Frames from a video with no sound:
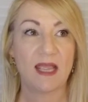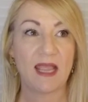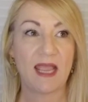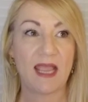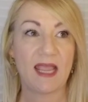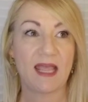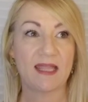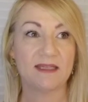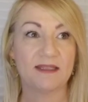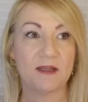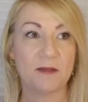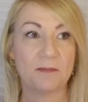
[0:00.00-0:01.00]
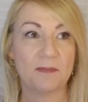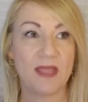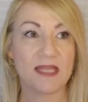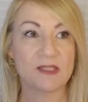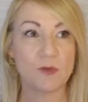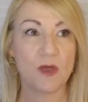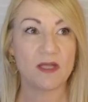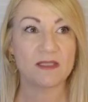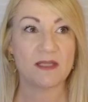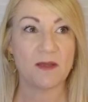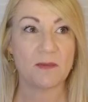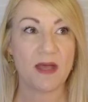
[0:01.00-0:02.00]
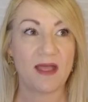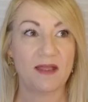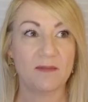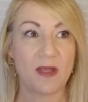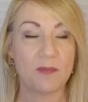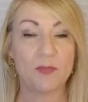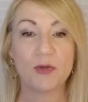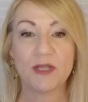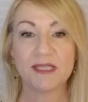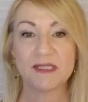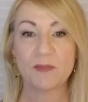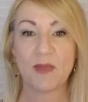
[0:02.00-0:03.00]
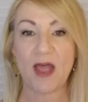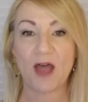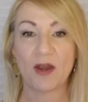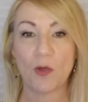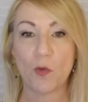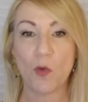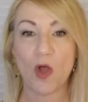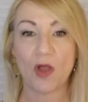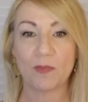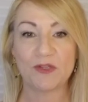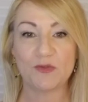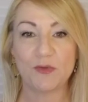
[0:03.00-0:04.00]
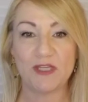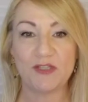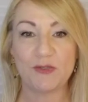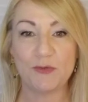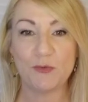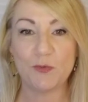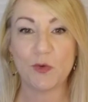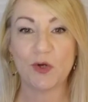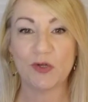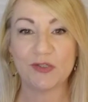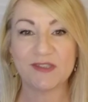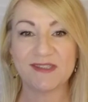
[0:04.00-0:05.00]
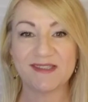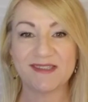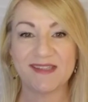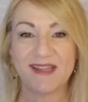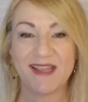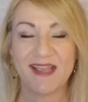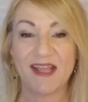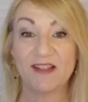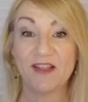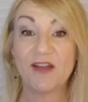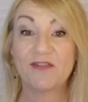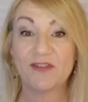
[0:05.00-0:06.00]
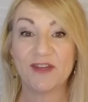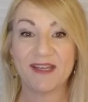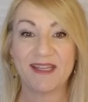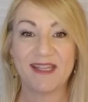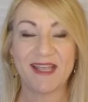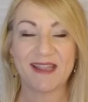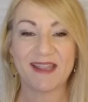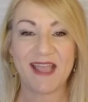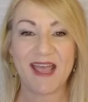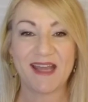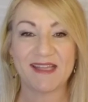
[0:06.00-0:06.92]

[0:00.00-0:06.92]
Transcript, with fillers: And um, that's what uh, my, my book is about A Walk Between Two Worlds. And I'd love for you to get that.